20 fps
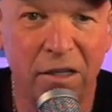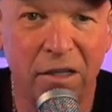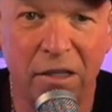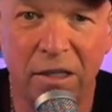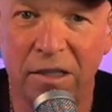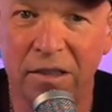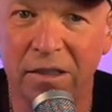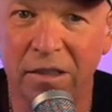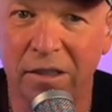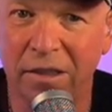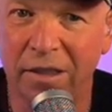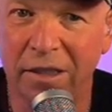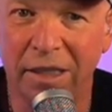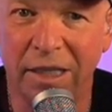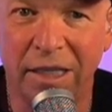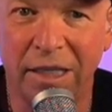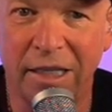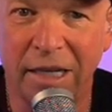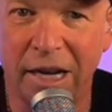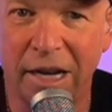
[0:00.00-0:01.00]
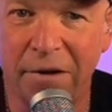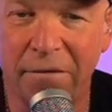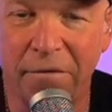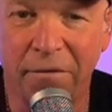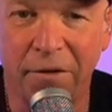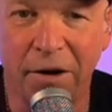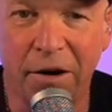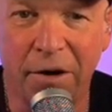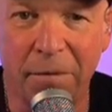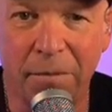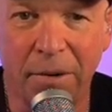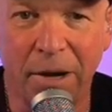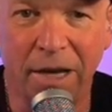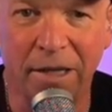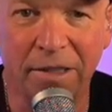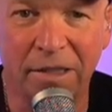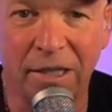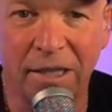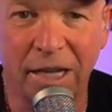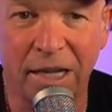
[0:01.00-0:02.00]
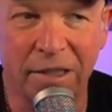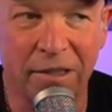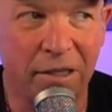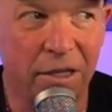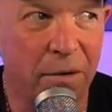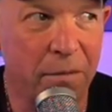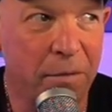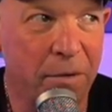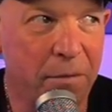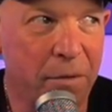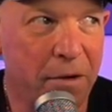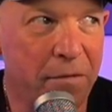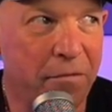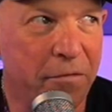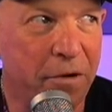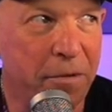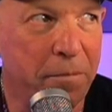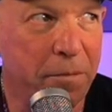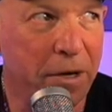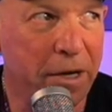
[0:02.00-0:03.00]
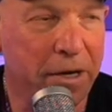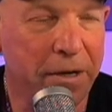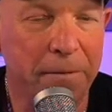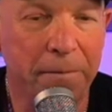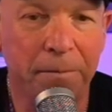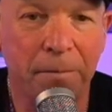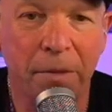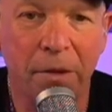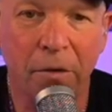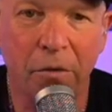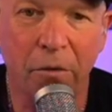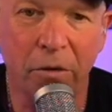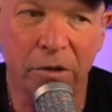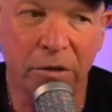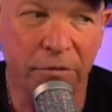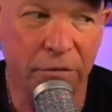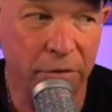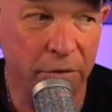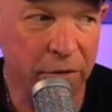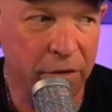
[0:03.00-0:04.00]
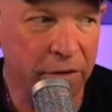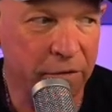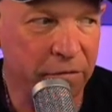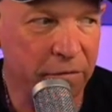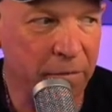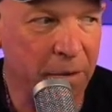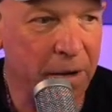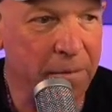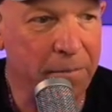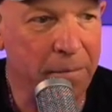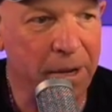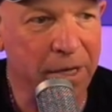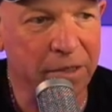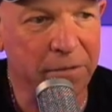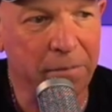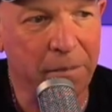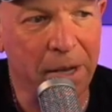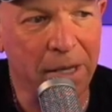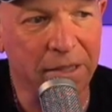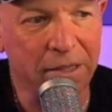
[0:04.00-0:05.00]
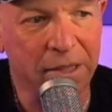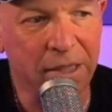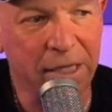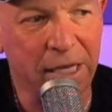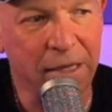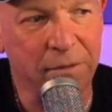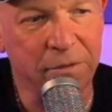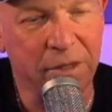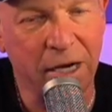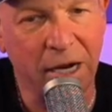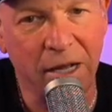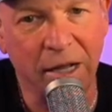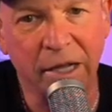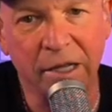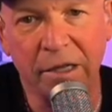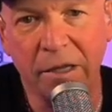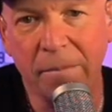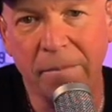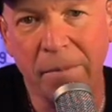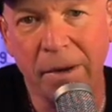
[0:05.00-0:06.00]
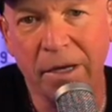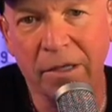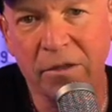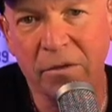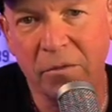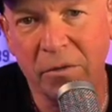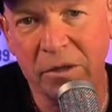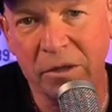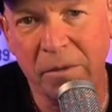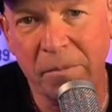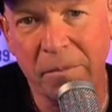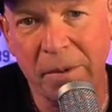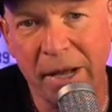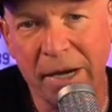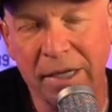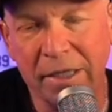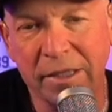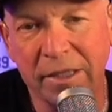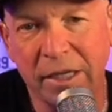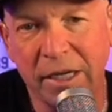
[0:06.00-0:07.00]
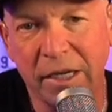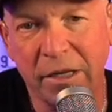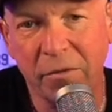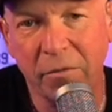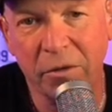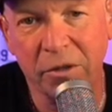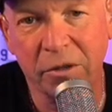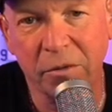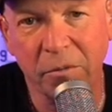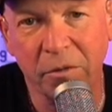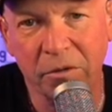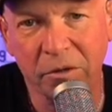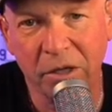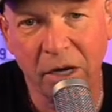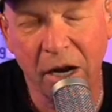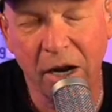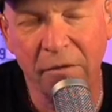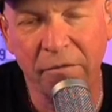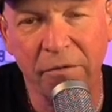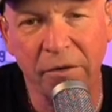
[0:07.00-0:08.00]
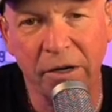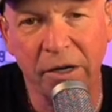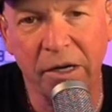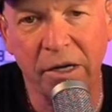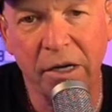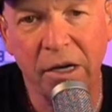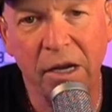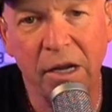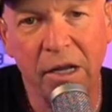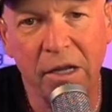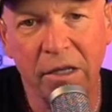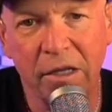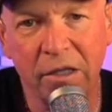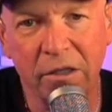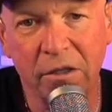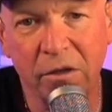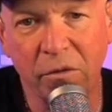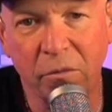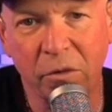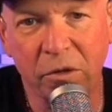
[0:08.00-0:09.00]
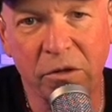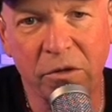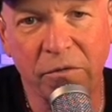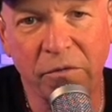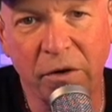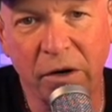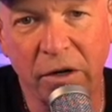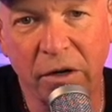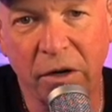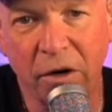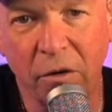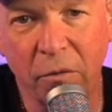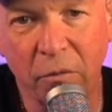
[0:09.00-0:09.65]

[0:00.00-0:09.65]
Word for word: It's a lean at very best, and that's going to be my free pick. Of course, if you're looking for my best bets, the games that I like the best, the ones I'm betting today, the ones I'm most confident, these are the ones you find on our